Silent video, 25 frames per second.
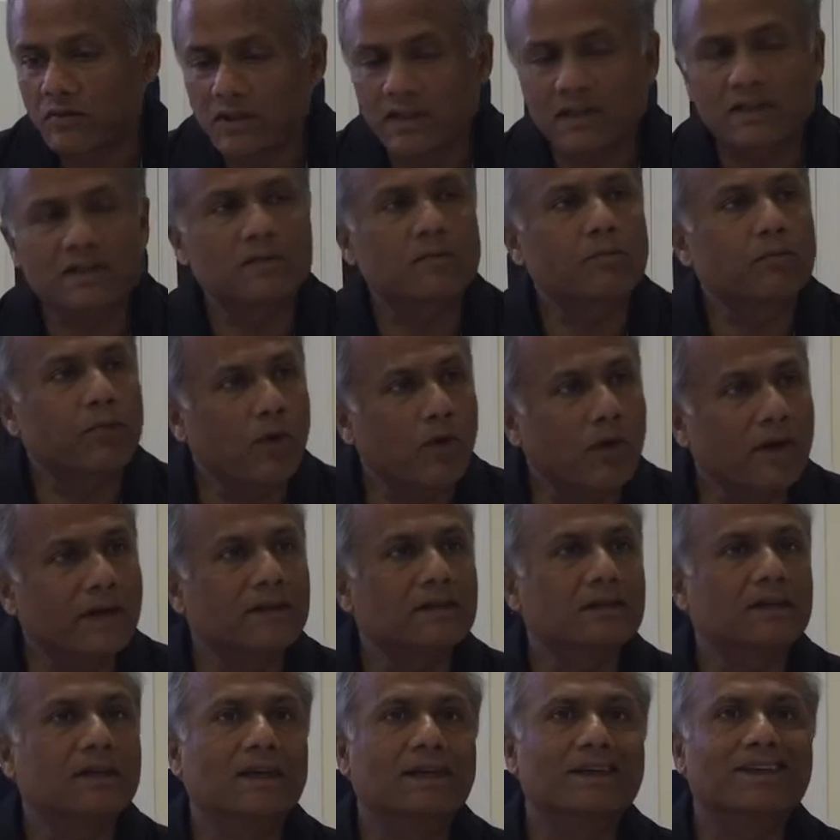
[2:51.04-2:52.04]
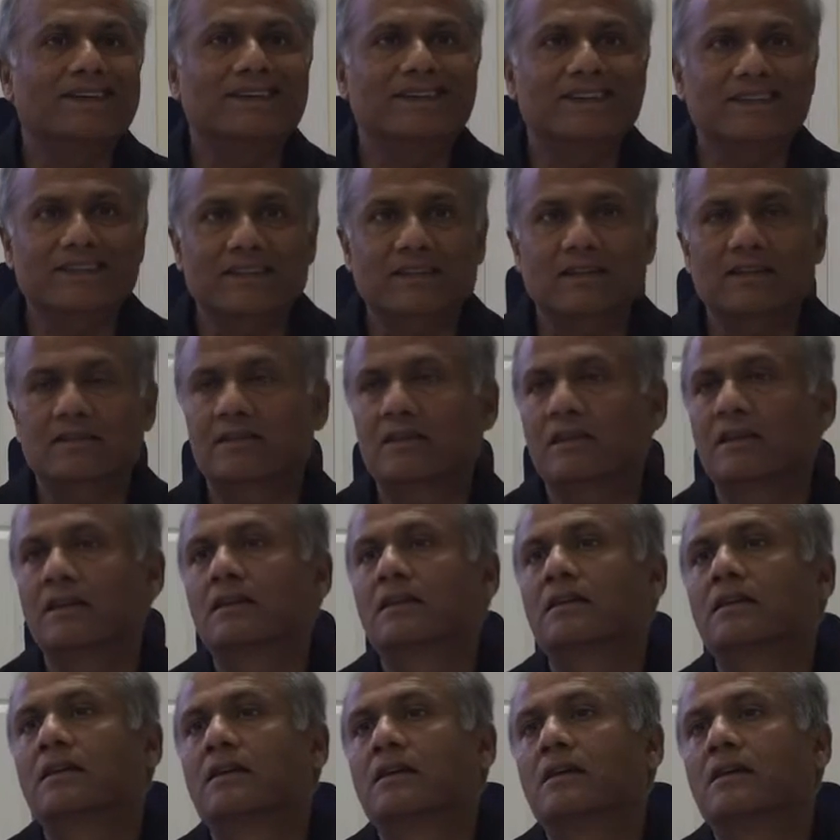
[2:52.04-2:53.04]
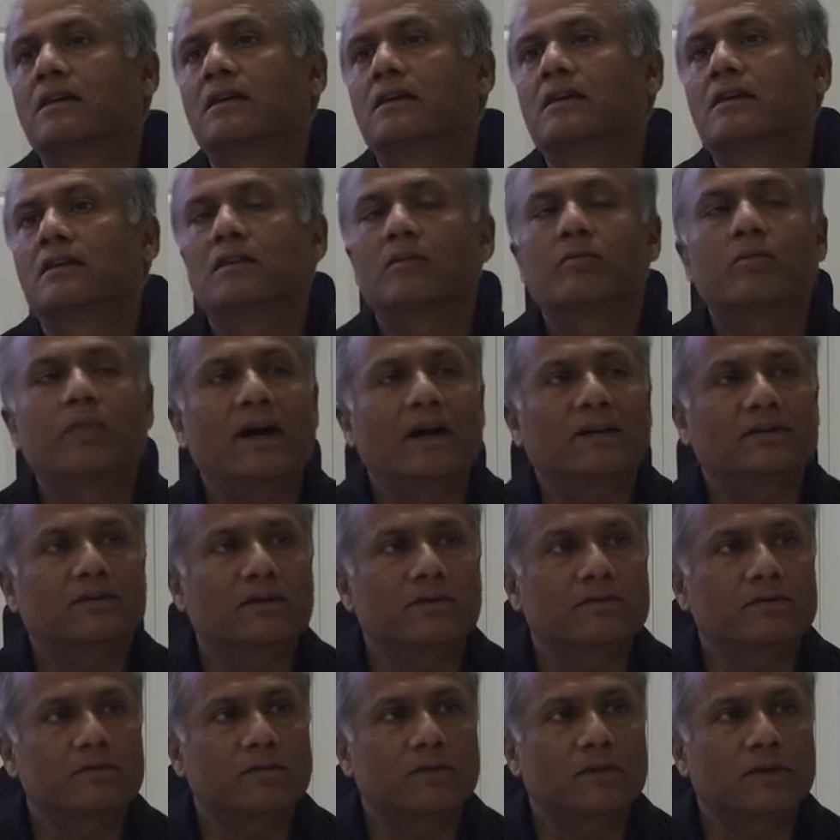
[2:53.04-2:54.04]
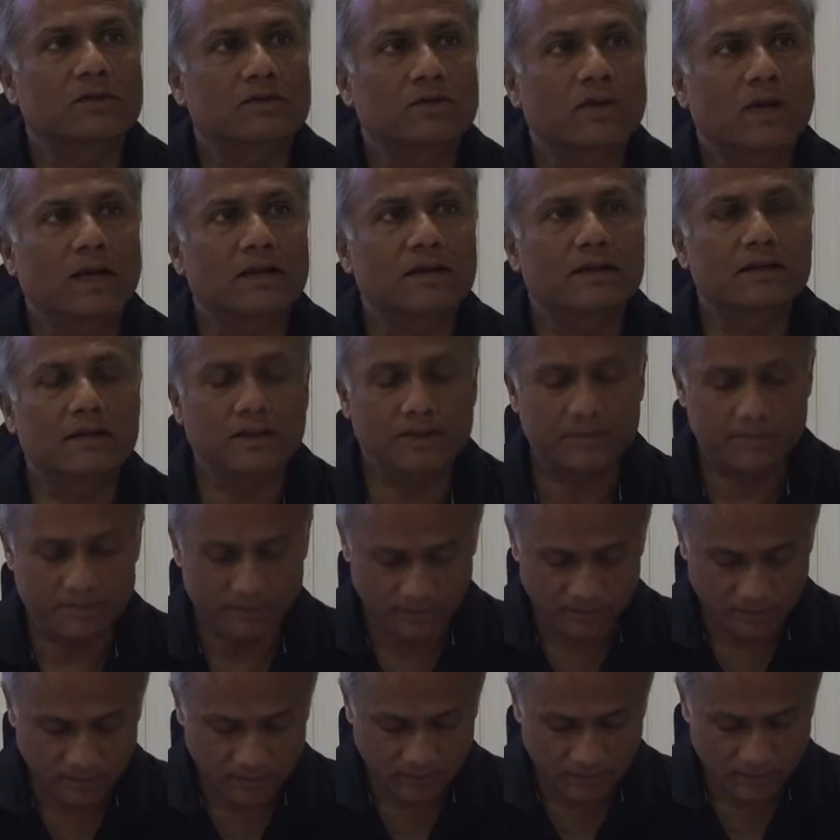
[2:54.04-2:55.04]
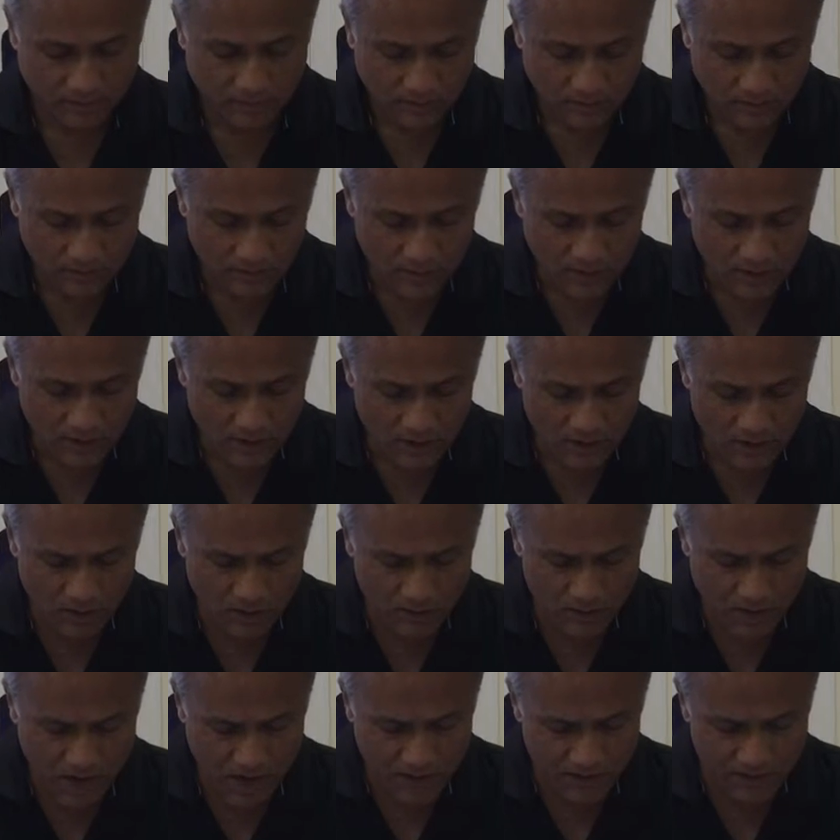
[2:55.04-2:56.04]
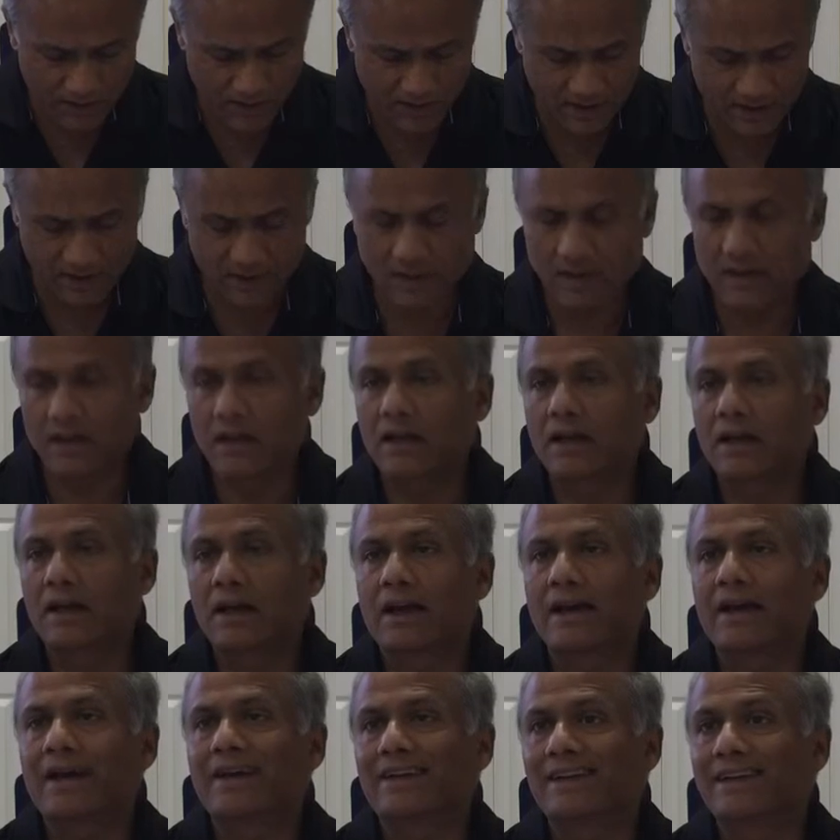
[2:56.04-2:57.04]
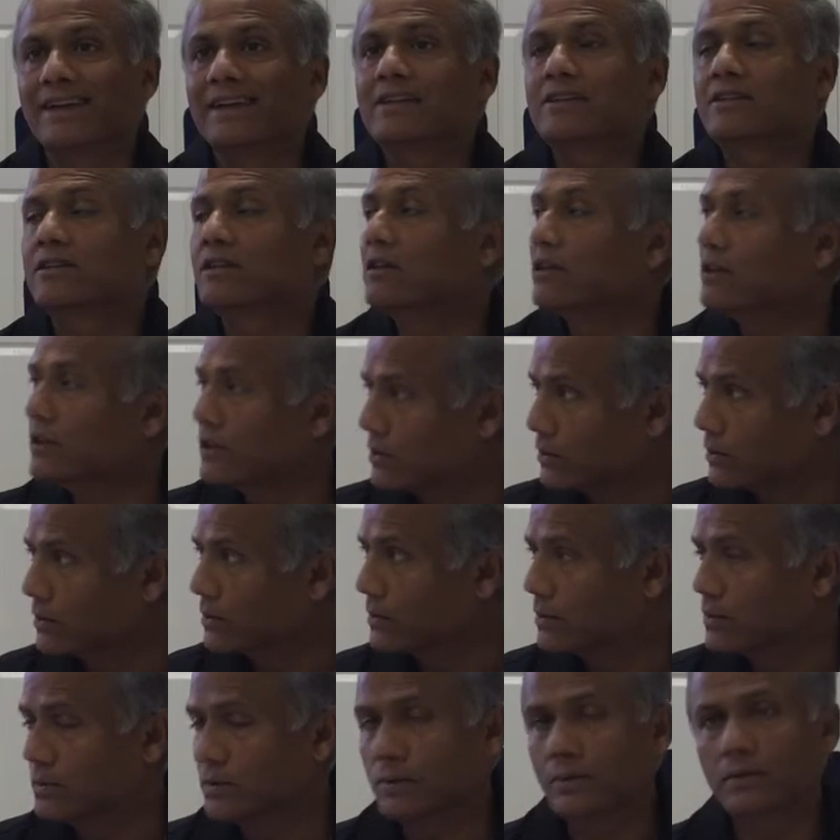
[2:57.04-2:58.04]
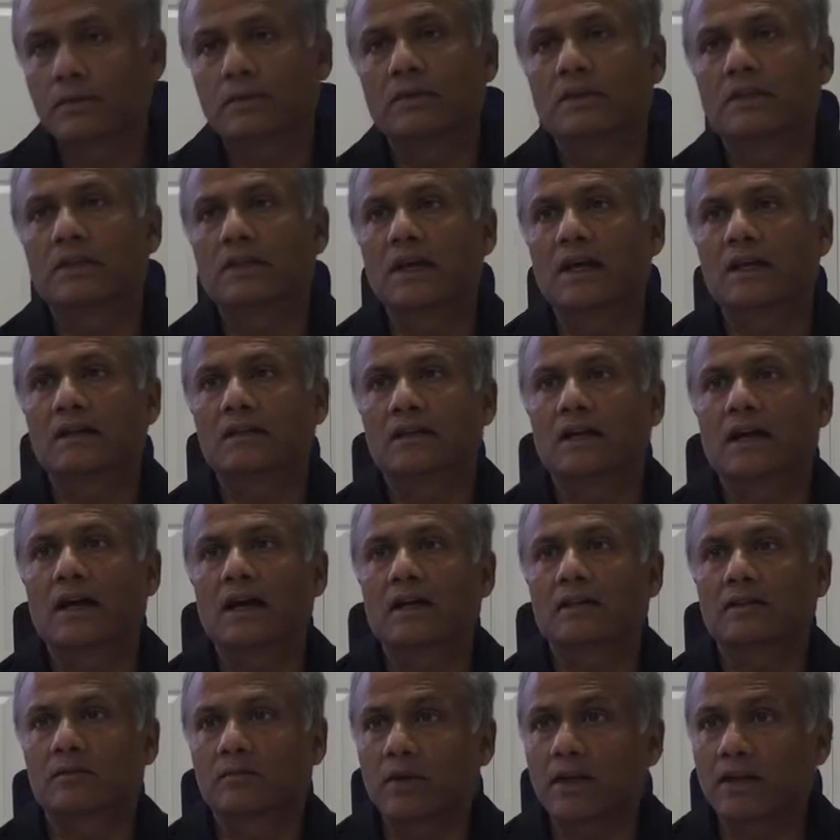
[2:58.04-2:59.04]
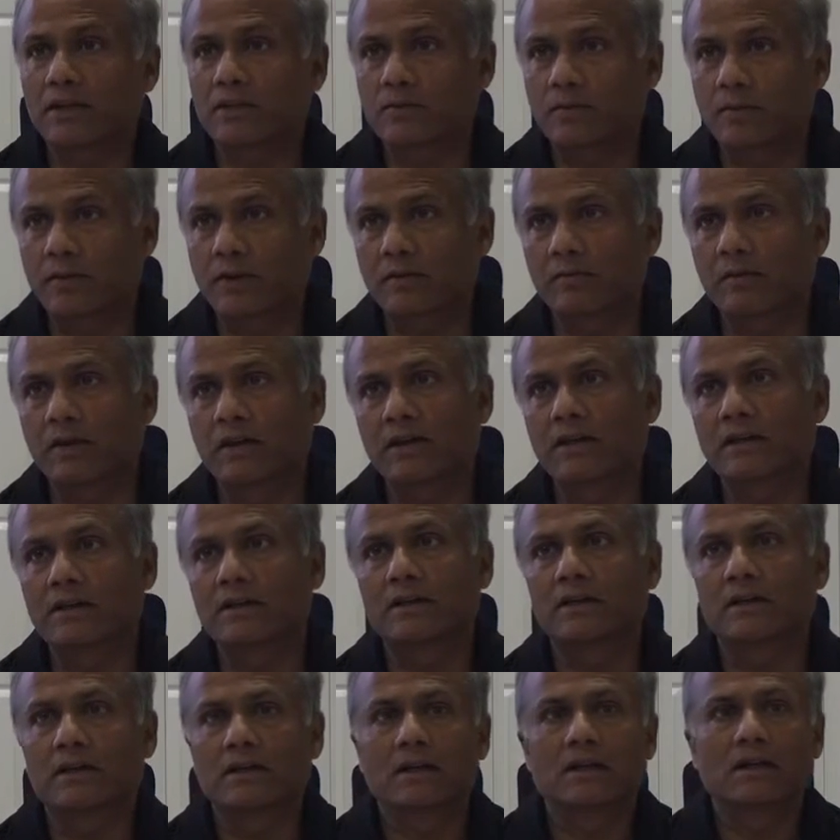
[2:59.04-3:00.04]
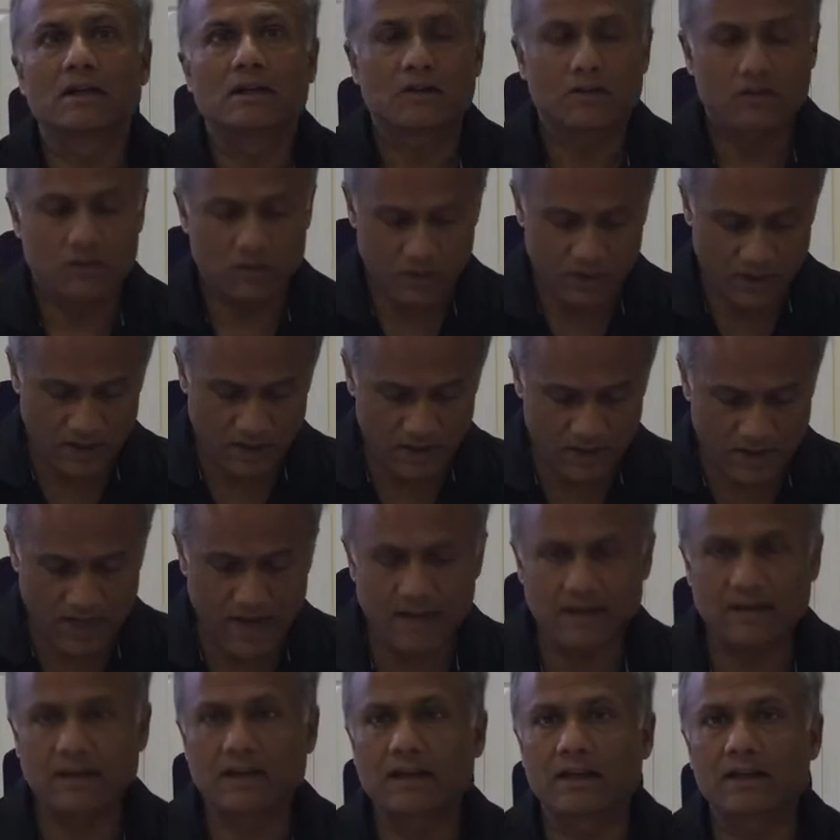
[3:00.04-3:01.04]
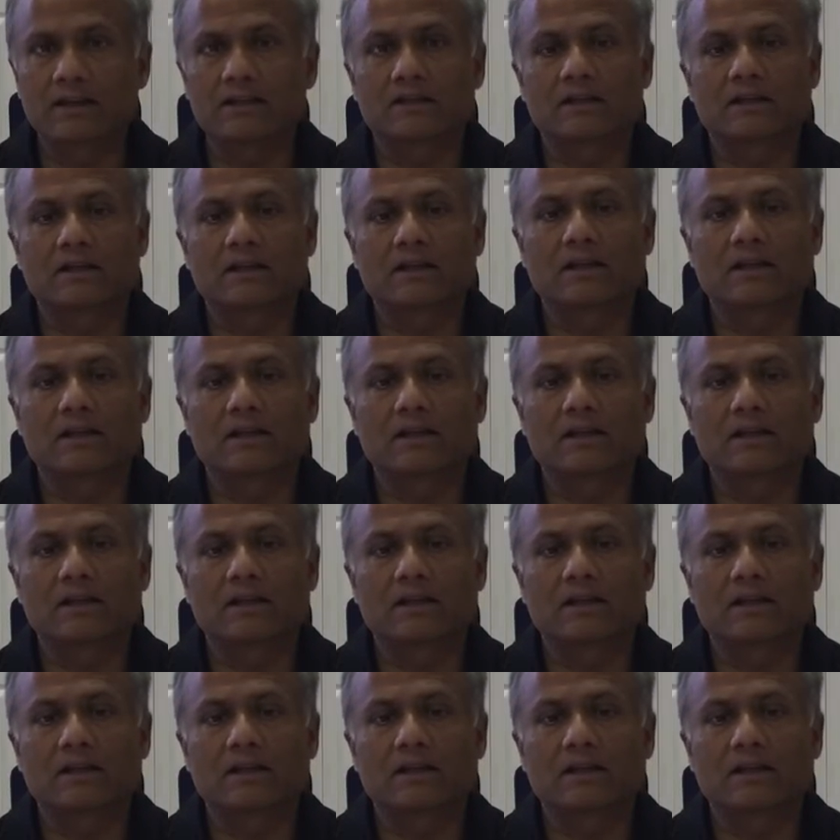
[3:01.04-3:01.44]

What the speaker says: is a point in discussing the path of spirituality. So Mahavir at least knew that the Atma is permanent. So in that case,